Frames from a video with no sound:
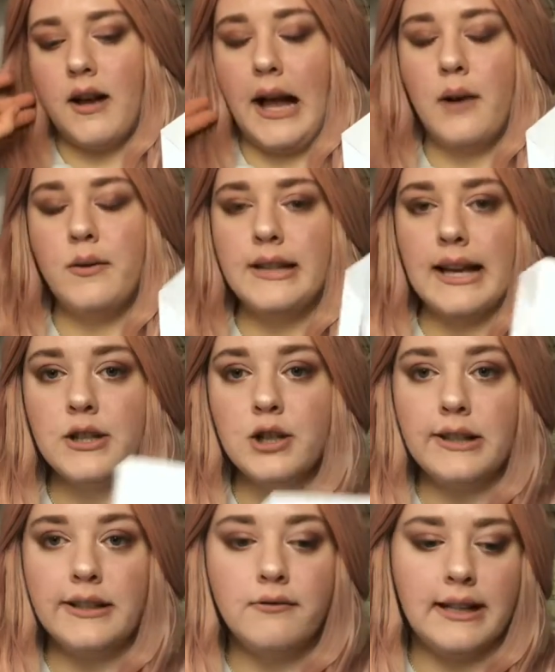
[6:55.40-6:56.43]
I was
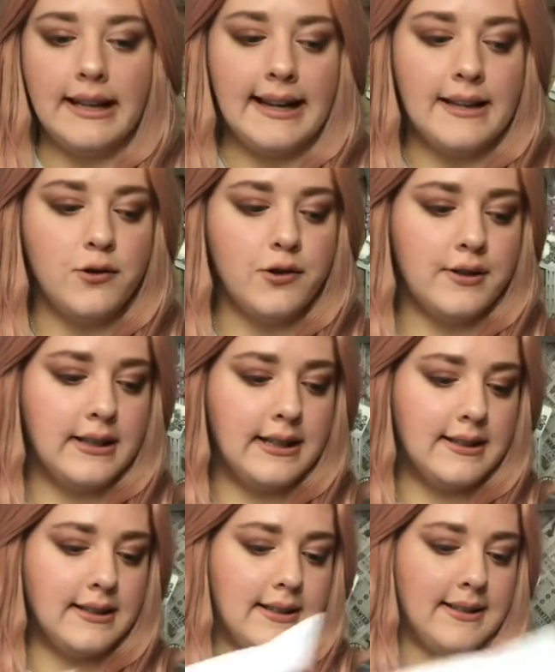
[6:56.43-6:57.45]
actually really interested
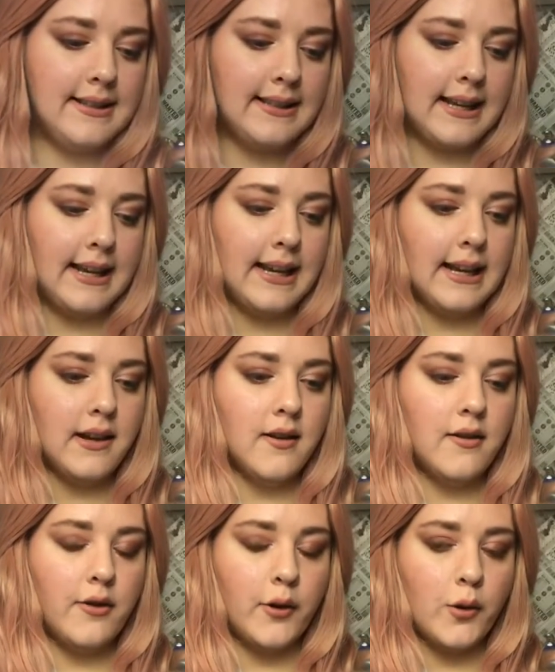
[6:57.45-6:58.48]
to see
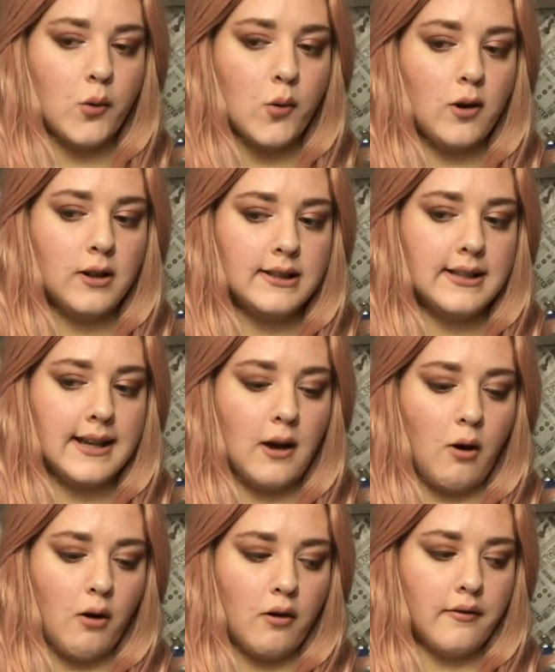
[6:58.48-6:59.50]
the quality
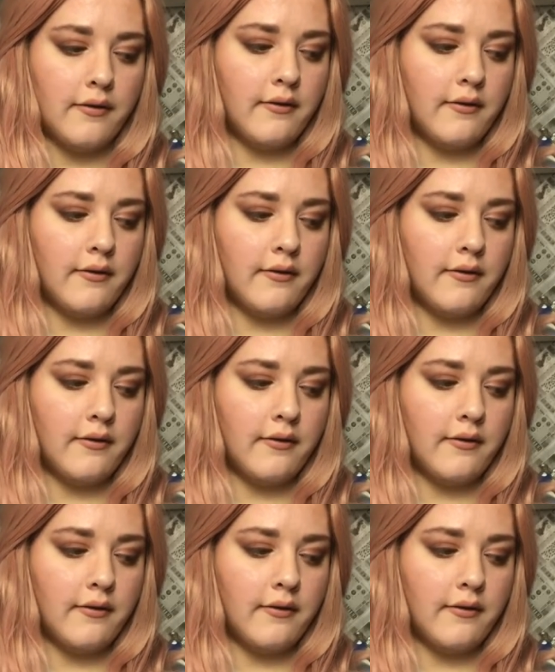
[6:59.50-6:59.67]
of.